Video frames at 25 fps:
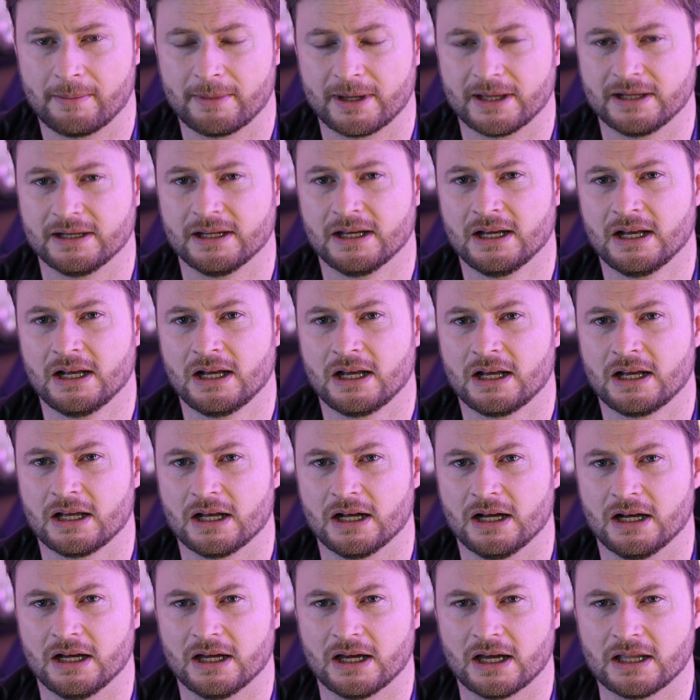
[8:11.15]
I mean,
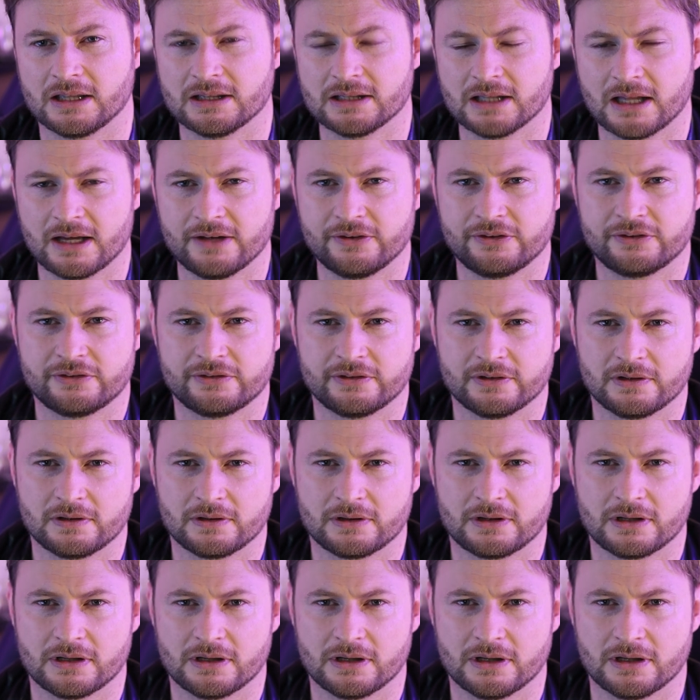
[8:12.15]
unless
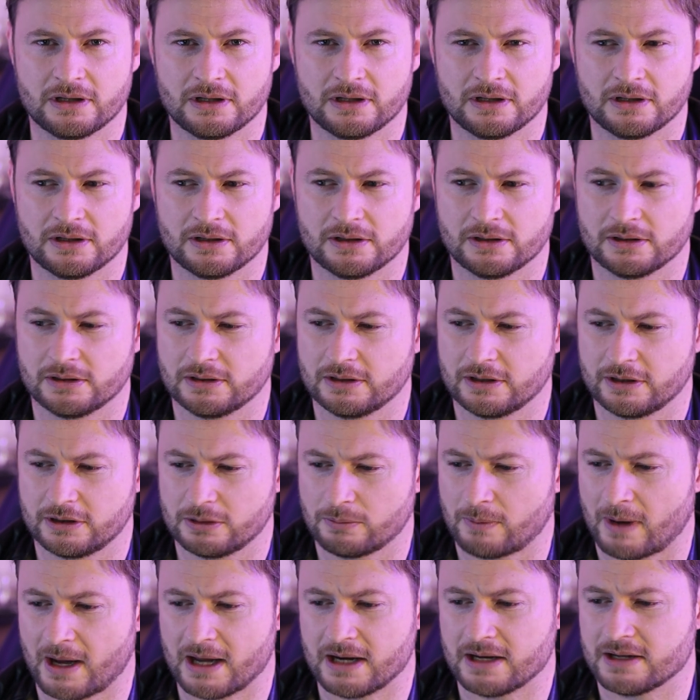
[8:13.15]
the
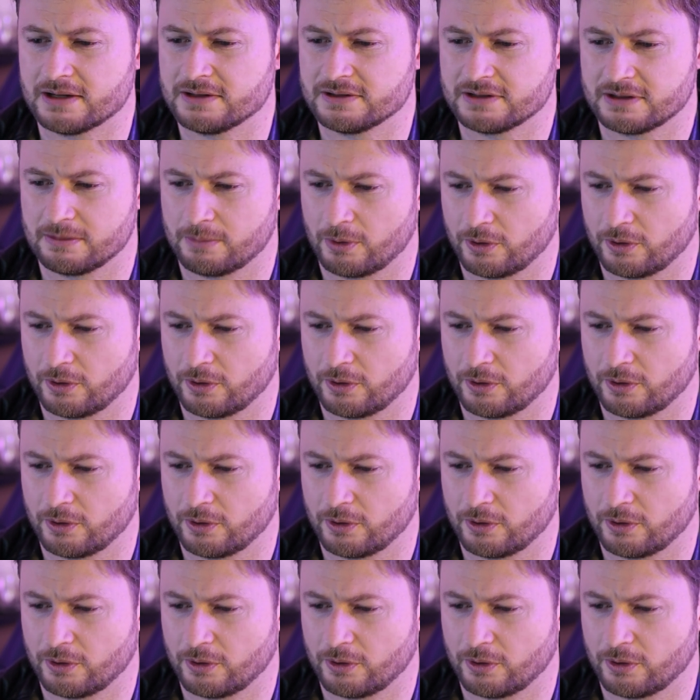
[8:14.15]
Lithuanians,